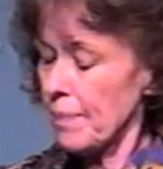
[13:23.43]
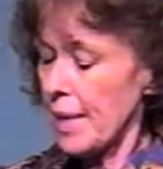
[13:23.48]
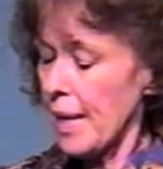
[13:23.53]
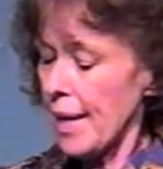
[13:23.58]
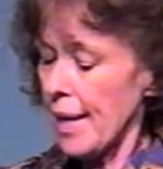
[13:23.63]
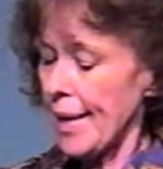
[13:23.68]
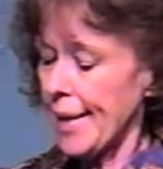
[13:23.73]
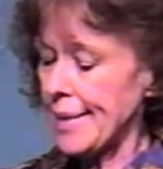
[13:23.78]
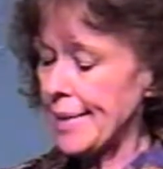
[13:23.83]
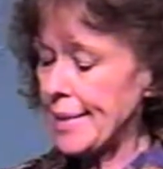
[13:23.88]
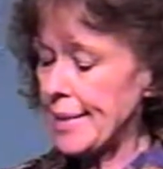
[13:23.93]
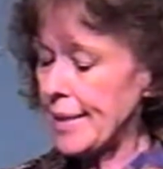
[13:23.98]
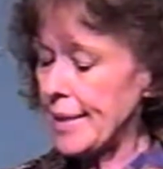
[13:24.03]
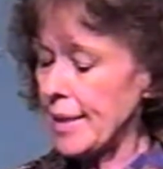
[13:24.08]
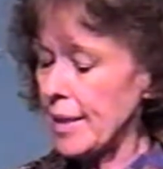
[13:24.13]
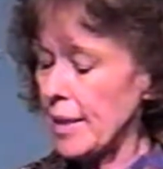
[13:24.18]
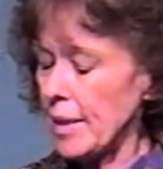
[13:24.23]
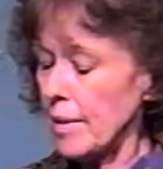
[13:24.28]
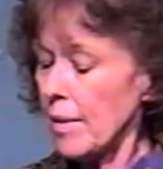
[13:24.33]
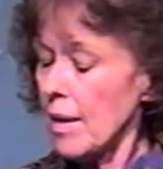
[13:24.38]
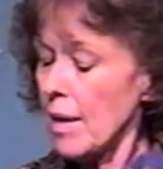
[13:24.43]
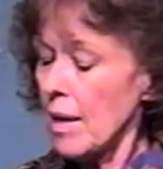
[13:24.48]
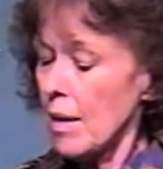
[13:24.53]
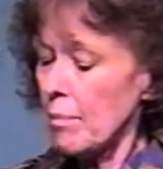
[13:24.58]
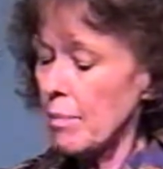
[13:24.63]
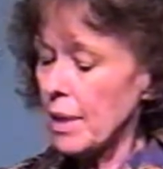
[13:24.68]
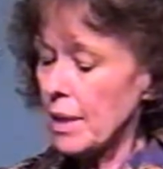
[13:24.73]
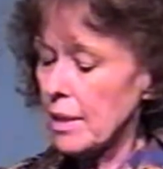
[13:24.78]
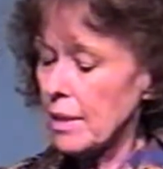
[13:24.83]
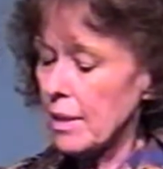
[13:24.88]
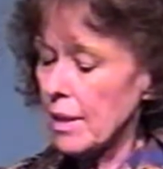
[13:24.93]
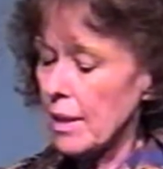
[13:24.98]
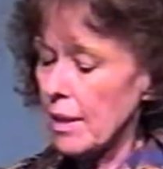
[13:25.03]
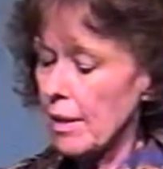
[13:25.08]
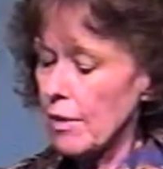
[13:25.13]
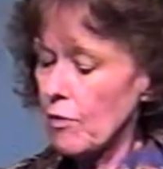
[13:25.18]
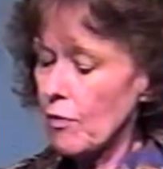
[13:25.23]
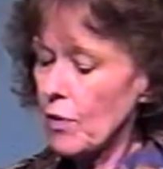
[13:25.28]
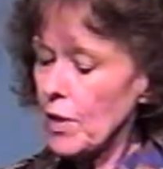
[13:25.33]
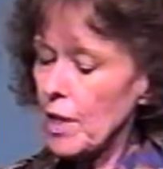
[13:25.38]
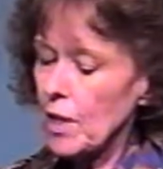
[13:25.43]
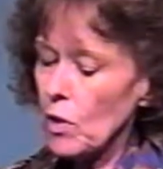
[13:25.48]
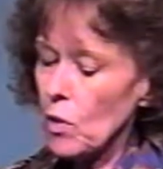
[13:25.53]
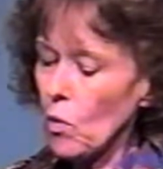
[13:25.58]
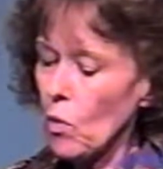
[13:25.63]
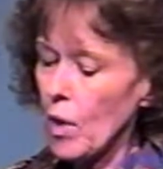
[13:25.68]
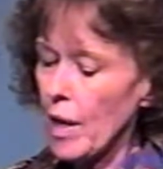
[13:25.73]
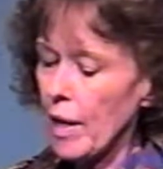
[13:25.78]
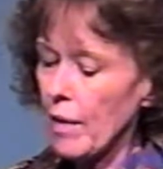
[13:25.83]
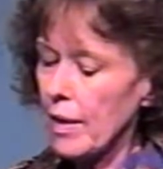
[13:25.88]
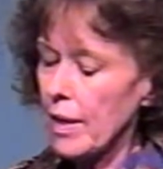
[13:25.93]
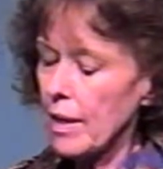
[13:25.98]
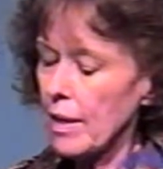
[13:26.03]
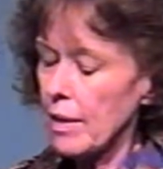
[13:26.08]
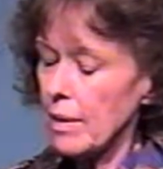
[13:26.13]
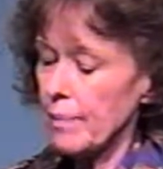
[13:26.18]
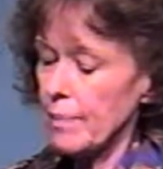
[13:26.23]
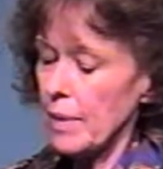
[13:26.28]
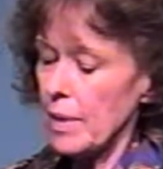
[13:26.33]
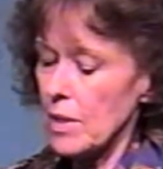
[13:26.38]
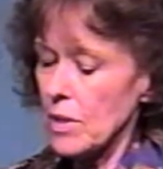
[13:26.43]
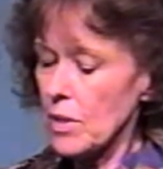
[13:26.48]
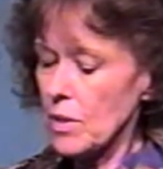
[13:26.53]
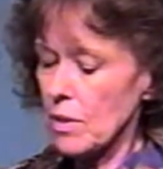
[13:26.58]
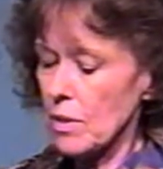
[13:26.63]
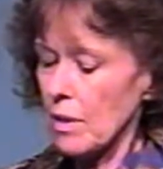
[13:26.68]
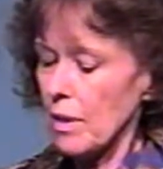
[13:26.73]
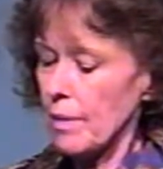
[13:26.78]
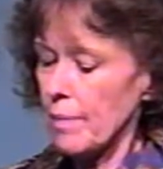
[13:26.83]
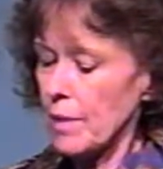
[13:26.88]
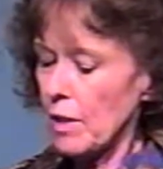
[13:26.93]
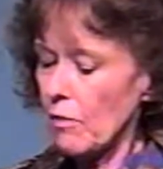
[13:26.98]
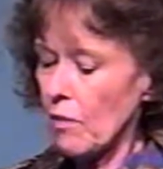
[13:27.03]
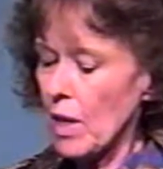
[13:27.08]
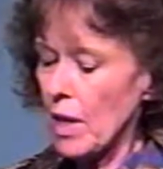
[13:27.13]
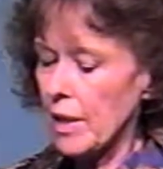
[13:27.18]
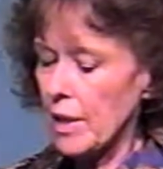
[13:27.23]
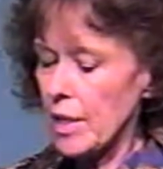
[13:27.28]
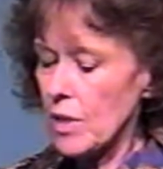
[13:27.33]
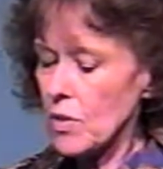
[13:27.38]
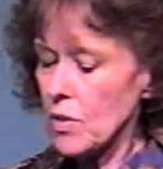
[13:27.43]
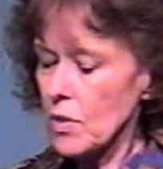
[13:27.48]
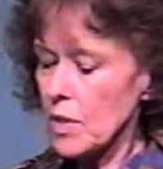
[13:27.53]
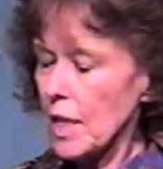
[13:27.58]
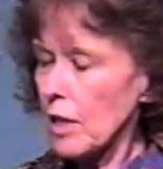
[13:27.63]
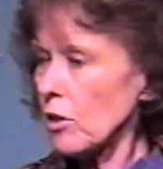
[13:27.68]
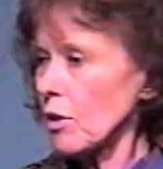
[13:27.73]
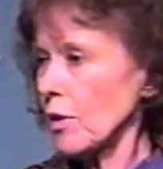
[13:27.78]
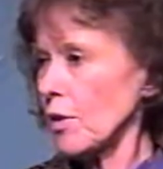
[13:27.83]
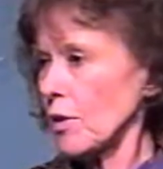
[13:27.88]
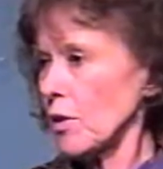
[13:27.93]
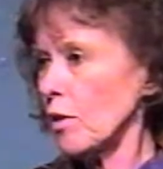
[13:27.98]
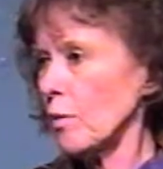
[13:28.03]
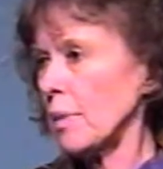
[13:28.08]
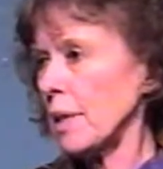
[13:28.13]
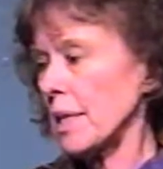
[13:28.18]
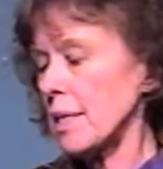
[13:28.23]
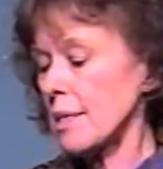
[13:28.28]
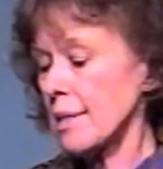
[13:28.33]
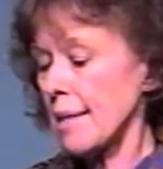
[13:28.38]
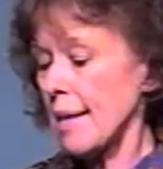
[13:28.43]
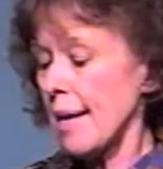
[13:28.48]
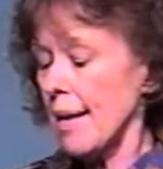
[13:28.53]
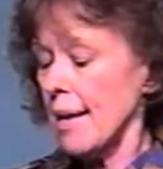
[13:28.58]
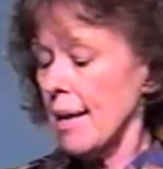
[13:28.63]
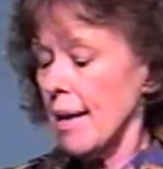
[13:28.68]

Mm-hmm. And but free inquiry is defined as secular humanist,